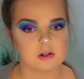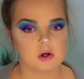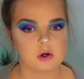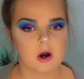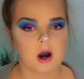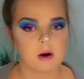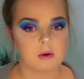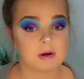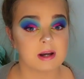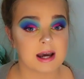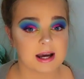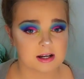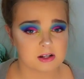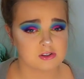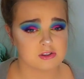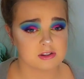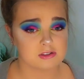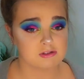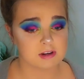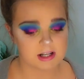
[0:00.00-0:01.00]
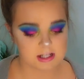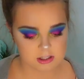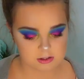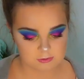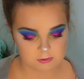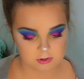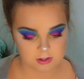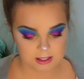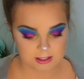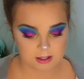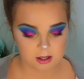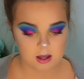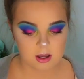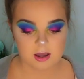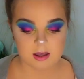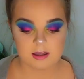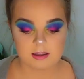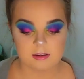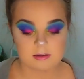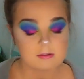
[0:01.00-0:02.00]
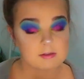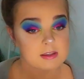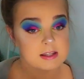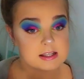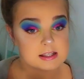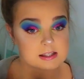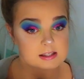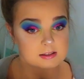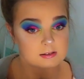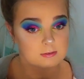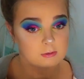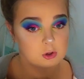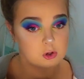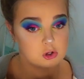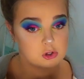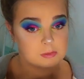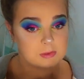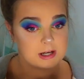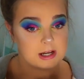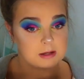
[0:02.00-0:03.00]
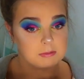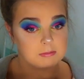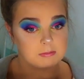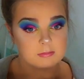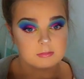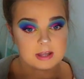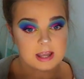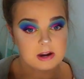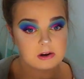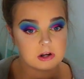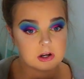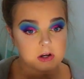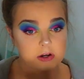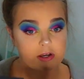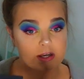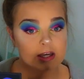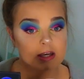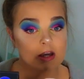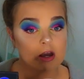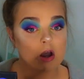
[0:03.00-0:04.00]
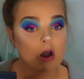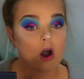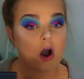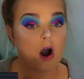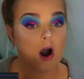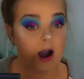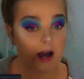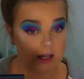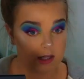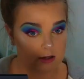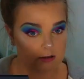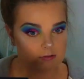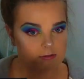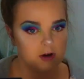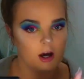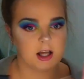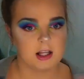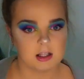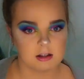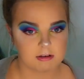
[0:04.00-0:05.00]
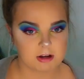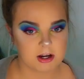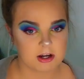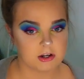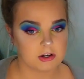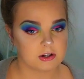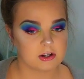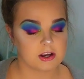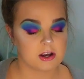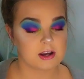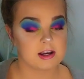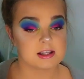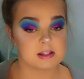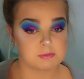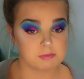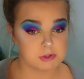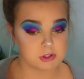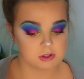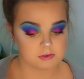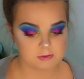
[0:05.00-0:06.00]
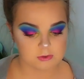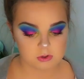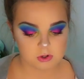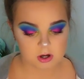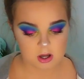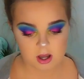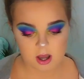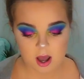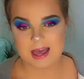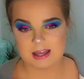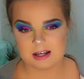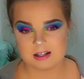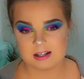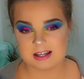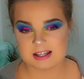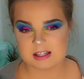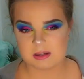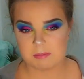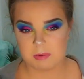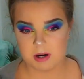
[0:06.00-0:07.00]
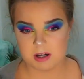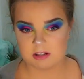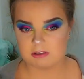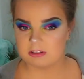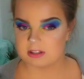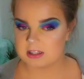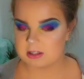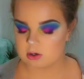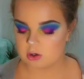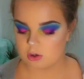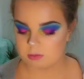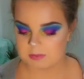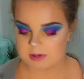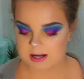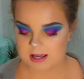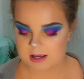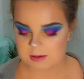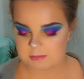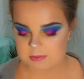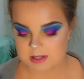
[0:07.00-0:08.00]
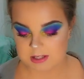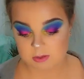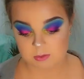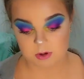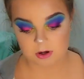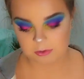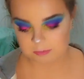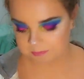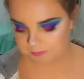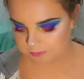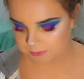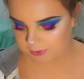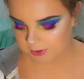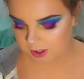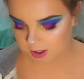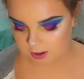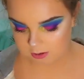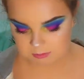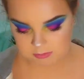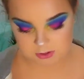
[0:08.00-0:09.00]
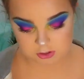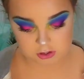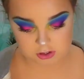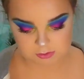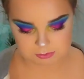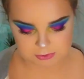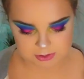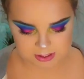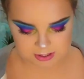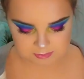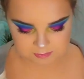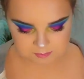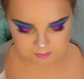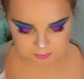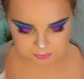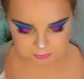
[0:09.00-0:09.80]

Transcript: I know I would actually reach for, like, this calls my name, karaoke. I love, I love karaoke, it's beautiful. And it's a party really called my name as well. Um, it's just pretty.